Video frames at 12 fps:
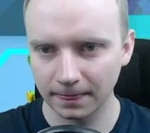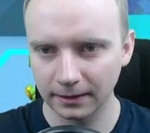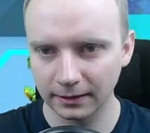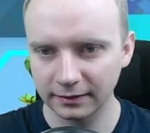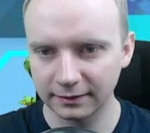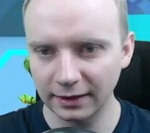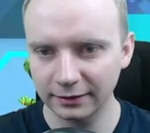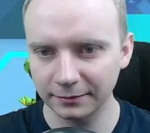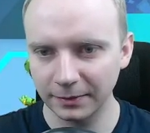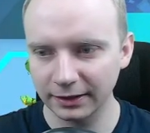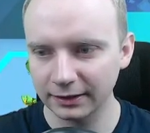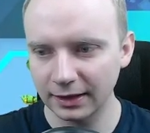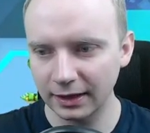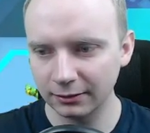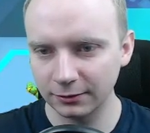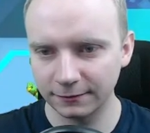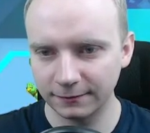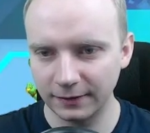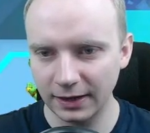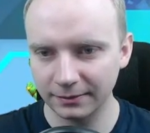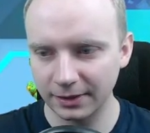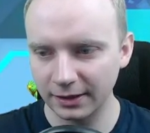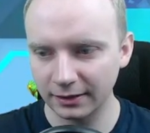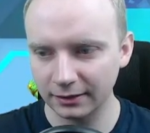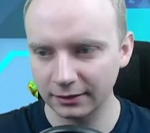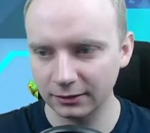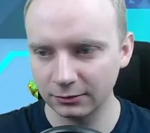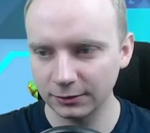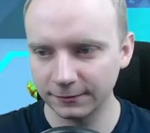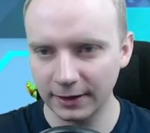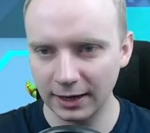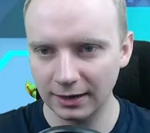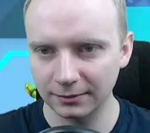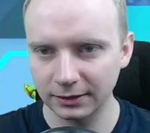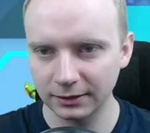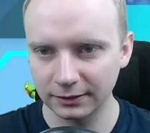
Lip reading: He stunned my guy with Flamer, with Ram.